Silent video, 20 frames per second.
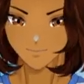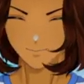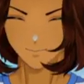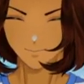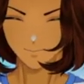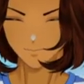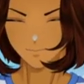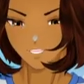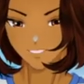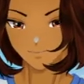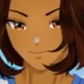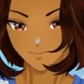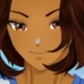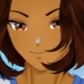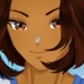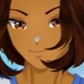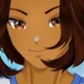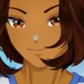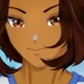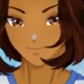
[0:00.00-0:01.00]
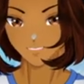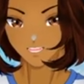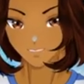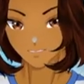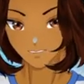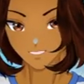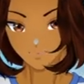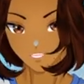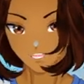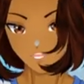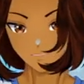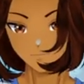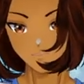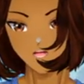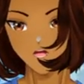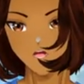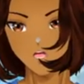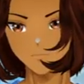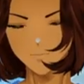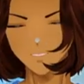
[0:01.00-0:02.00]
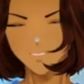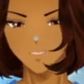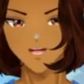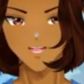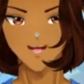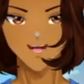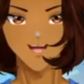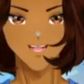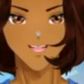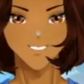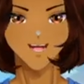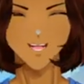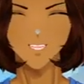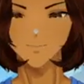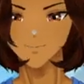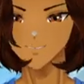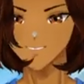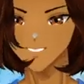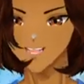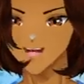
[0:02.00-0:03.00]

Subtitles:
But I'm gonna try even harder. But then again, here's the thing.